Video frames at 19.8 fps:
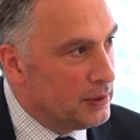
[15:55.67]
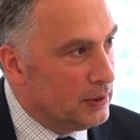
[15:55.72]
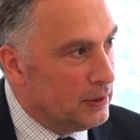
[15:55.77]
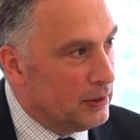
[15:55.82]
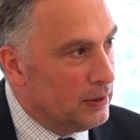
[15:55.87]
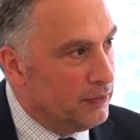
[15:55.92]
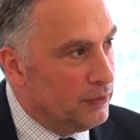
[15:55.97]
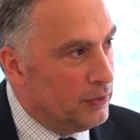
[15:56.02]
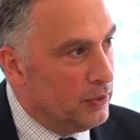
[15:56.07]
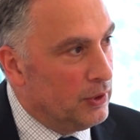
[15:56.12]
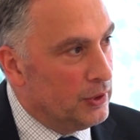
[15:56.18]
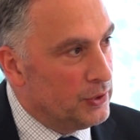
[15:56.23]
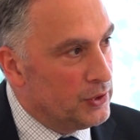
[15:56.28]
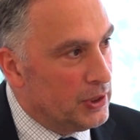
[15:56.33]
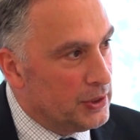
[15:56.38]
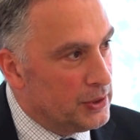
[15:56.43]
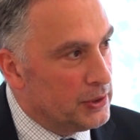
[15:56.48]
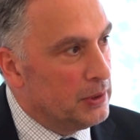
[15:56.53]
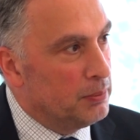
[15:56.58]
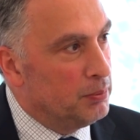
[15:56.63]
Of course,
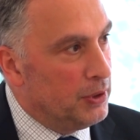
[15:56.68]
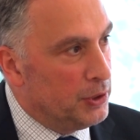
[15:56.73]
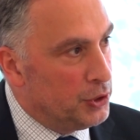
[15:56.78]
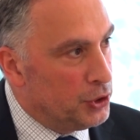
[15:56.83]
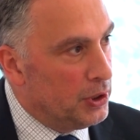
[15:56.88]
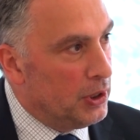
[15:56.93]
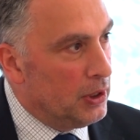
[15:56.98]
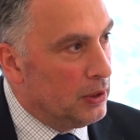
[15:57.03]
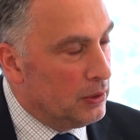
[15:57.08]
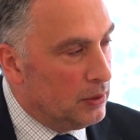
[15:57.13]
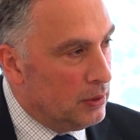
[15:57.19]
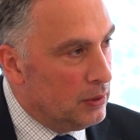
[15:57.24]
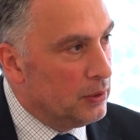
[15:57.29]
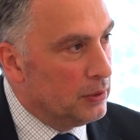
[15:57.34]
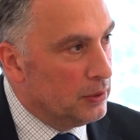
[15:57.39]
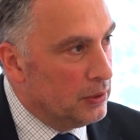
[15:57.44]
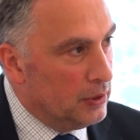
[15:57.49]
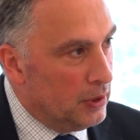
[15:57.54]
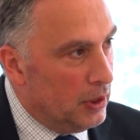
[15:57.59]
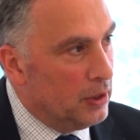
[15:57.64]
Azerbaijan
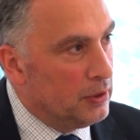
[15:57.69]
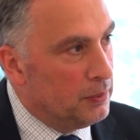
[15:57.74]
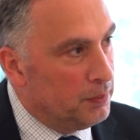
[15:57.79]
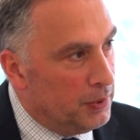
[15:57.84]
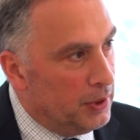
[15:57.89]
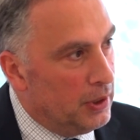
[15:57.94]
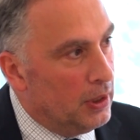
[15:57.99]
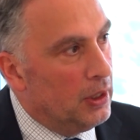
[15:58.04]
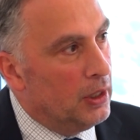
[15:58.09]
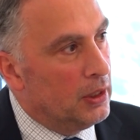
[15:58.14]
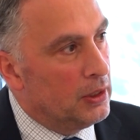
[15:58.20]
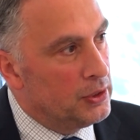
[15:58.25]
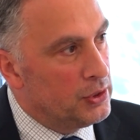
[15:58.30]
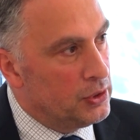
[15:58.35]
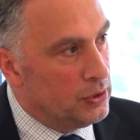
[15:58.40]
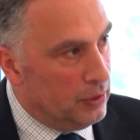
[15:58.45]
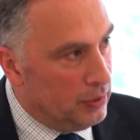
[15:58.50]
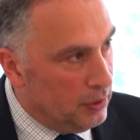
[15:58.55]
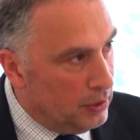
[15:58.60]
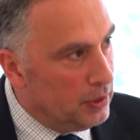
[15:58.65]
could not be
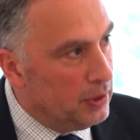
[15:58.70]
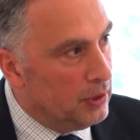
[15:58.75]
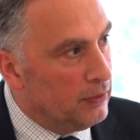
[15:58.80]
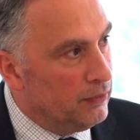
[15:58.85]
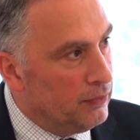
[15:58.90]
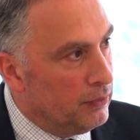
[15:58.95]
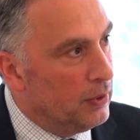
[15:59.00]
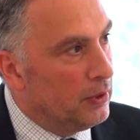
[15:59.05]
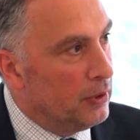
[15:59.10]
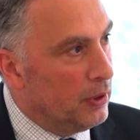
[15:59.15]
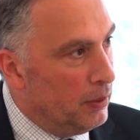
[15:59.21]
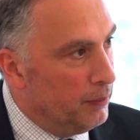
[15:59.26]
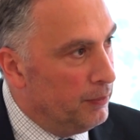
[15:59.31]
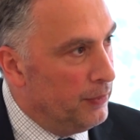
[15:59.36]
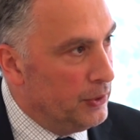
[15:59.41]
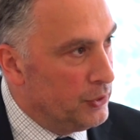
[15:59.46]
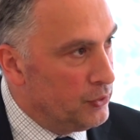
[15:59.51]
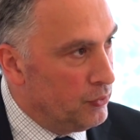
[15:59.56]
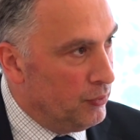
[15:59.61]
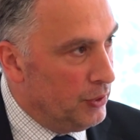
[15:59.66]
excluded for
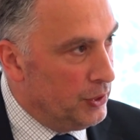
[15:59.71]
obvious